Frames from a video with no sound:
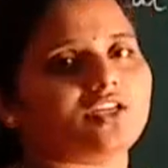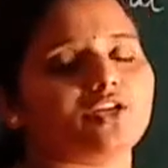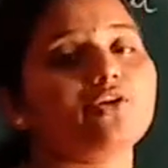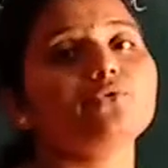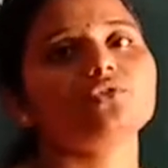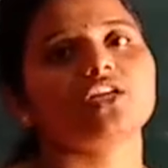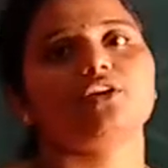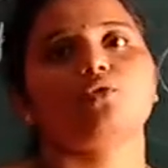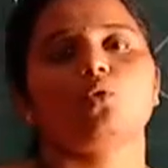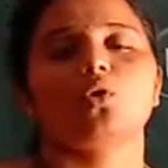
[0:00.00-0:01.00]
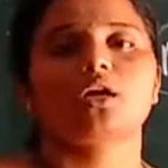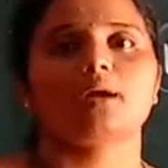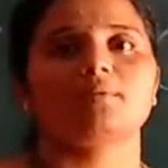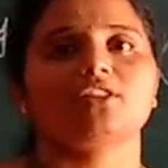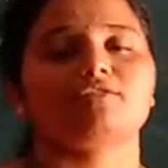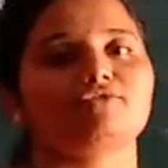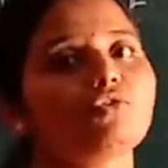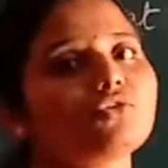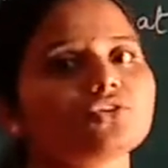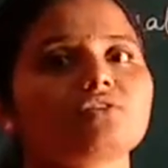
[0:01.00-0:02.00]
used in overcoming the
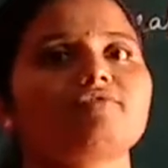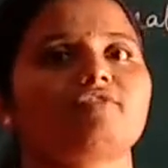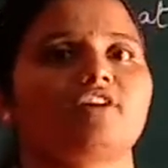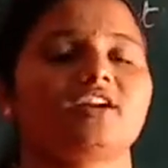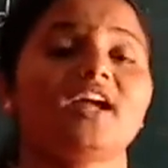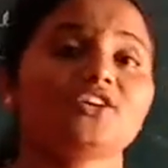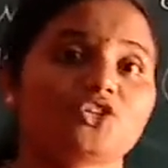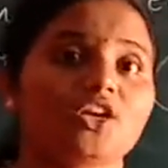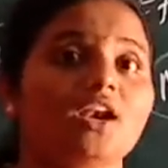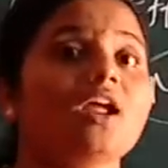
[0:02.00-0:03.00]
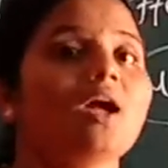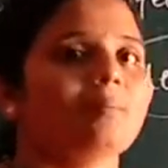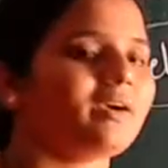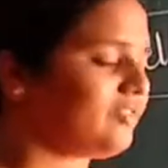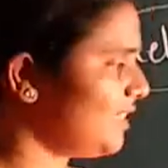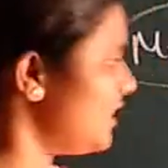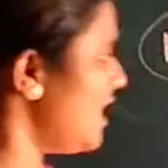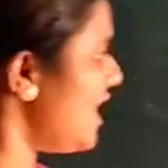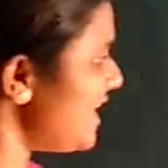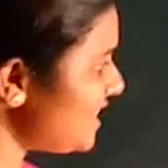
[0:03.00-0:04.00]
force of attraction between the
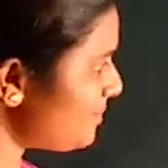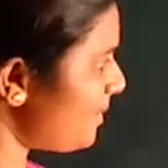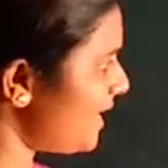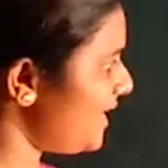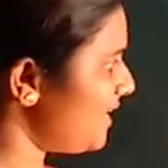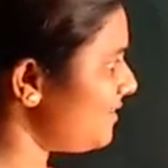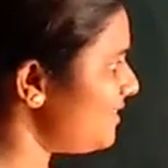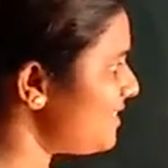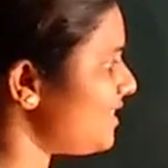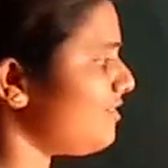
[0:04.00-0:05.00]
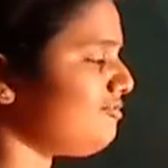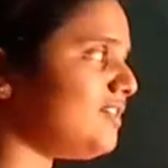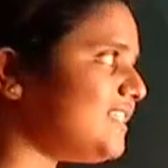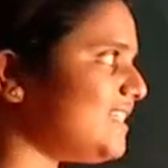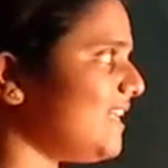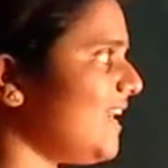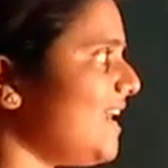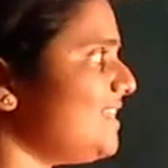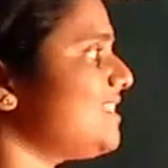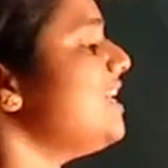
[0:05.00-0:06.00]
ice particles in the first
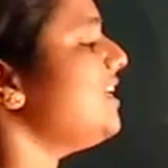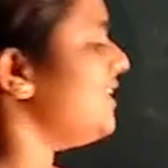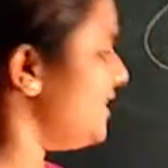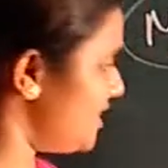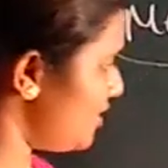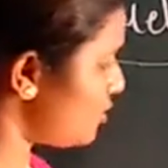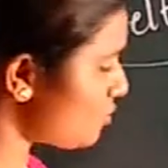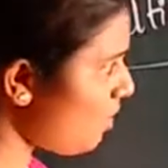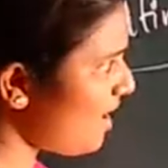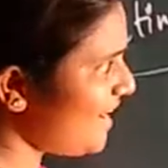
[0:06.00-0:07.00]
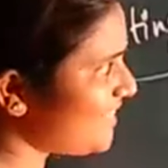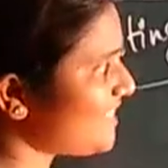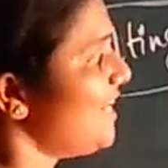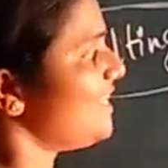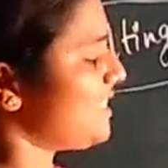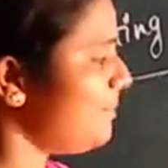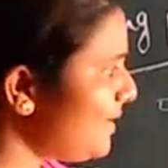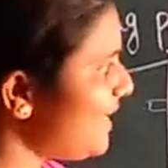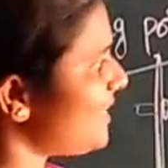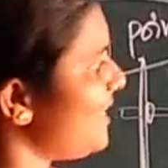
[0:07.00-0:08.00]
case, that is in solids.
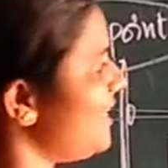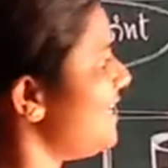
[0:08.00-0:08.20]
Similarly,